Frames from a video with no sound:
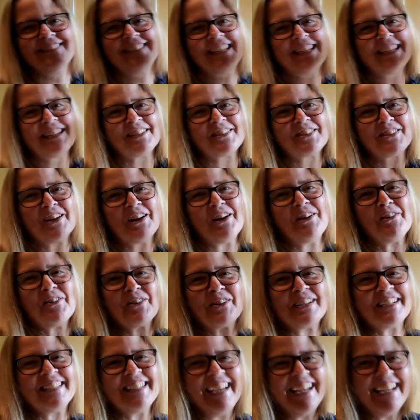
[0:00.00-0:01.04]
taken a shower
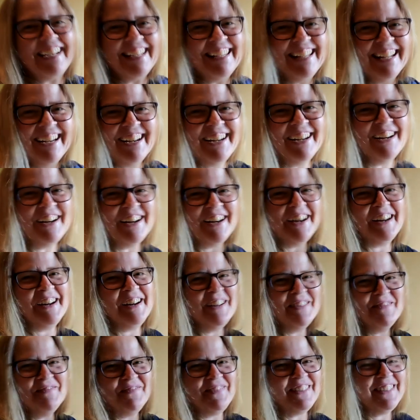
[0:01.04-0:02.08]
and tidied
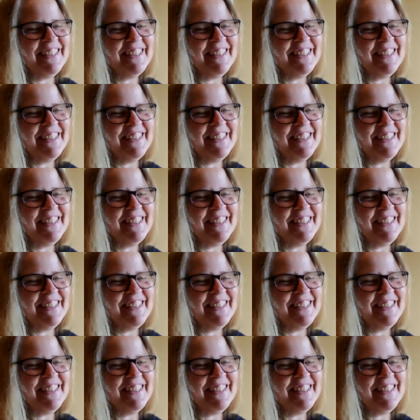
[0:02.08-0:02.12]
up.